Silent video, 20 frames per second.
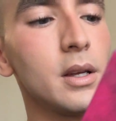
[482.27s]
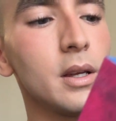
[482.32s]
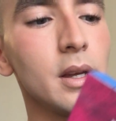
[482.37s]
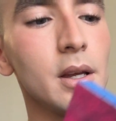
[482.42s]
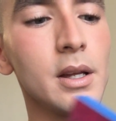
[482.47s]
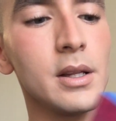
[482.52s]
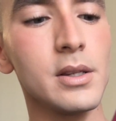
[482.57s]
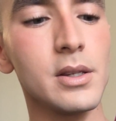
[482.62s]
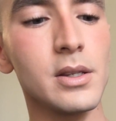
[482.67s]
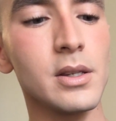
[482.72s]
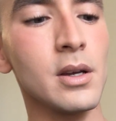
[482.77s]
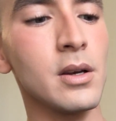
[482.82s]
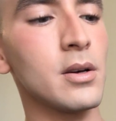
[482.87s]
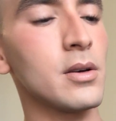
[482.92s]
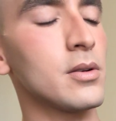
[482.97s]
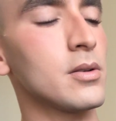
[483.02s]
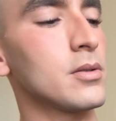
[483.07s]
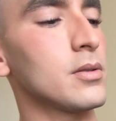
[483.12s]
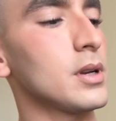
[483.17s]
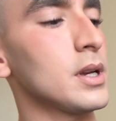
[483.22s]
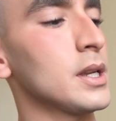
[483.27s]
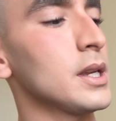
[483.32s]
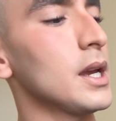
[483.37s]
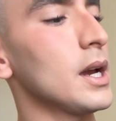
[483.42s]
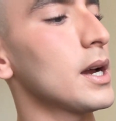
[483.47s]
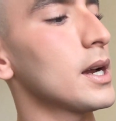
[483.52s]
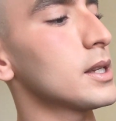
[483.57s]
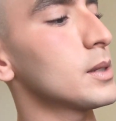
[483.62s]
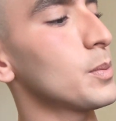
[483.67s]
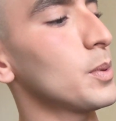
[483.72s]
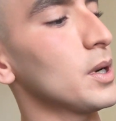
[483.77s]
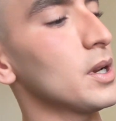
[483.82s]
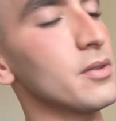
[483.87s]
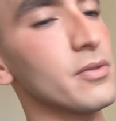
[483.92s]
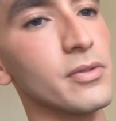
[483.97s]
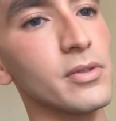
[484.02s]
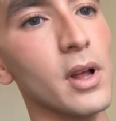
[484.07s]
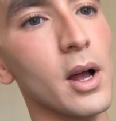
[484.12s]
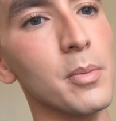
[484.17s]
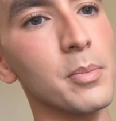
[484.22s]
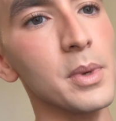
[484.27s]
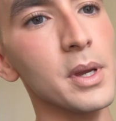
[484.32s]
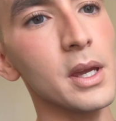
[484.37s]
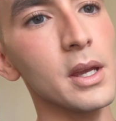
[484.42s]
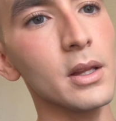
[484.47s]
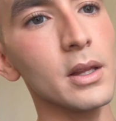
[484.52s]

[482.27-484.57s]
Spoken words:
And yeah, it's pretty floppy.